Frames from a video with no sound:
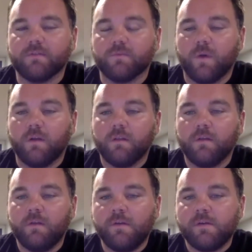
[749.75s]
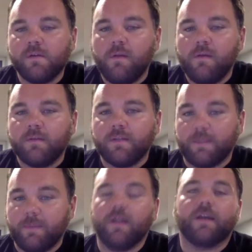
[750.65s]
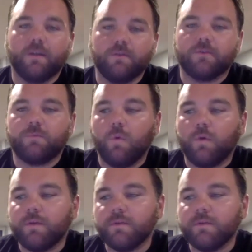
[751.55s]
as well that they may not get in their sport.